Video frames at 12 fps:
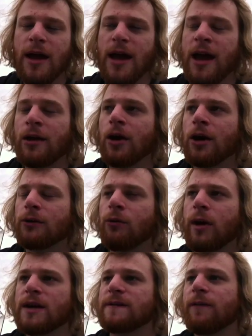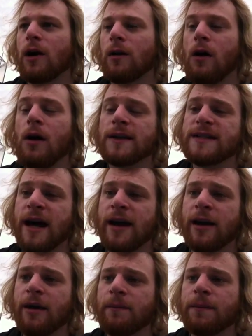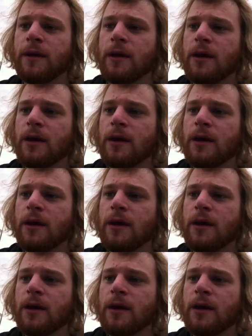and aren't quite as far along as I am.